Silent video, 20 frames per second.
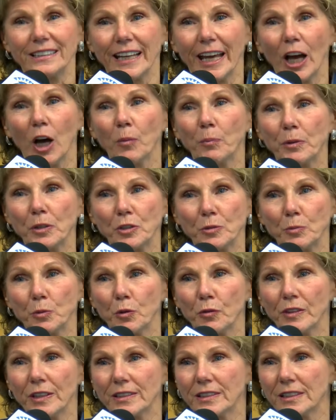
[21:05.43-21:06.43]
to help us
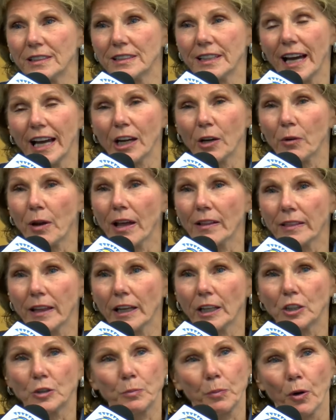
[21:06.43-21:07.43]
move this entire
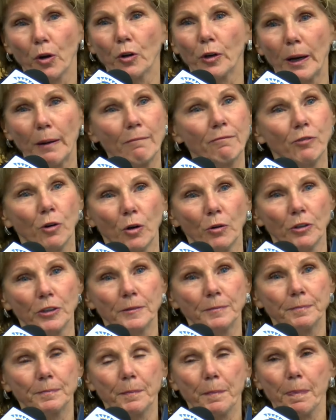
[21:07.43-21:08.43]
athletics program
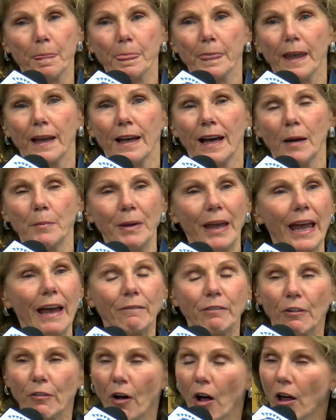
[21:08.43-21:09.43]
forward. On
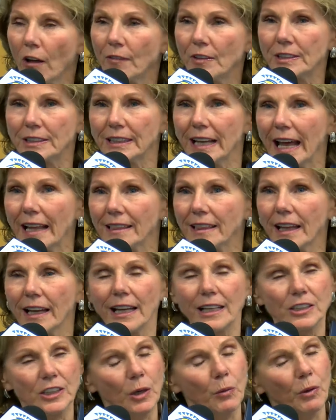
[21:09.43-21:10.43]
behalf of all of us in
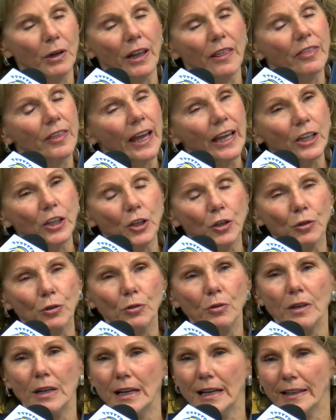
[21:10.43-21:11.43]
athletics, I want to thank
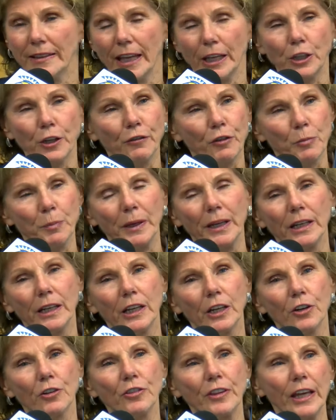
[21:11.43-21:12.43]
you. Thank you for being
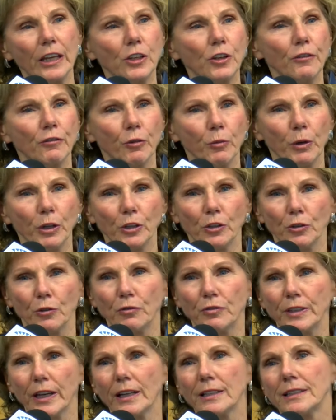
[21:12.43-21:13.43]
here. Thank you for what
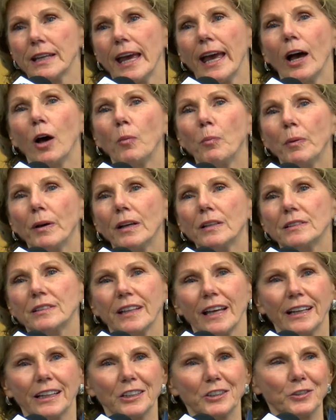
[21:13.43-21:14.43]
you've done to help us.
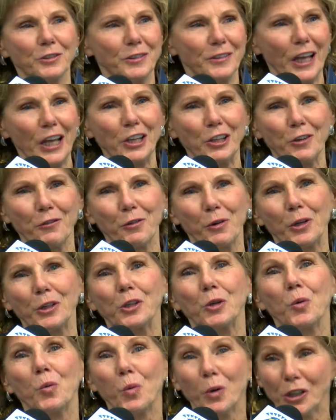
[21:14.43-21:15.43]
Thank us. Thank you for what
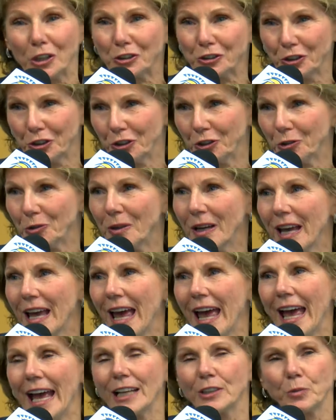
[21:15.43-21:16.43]
you will do
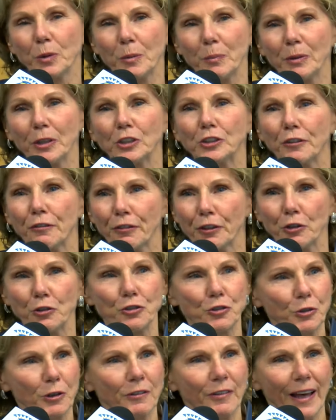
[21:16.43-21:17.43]
as we build the
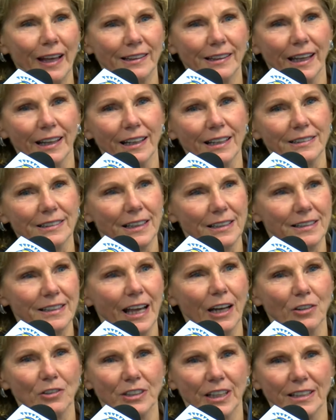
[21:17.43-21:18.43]
future of athletics at
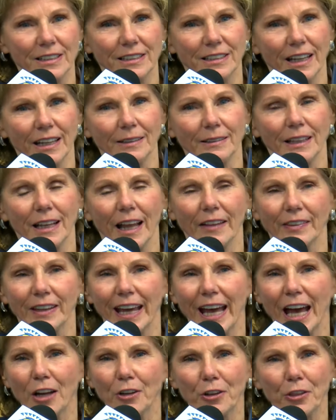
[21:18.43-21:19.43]
San Jose State. At the
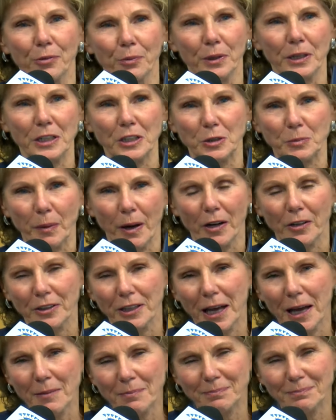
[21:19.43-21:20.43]
count of three, Spartan
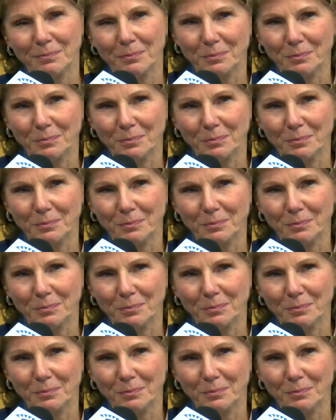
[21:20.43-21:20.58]
up.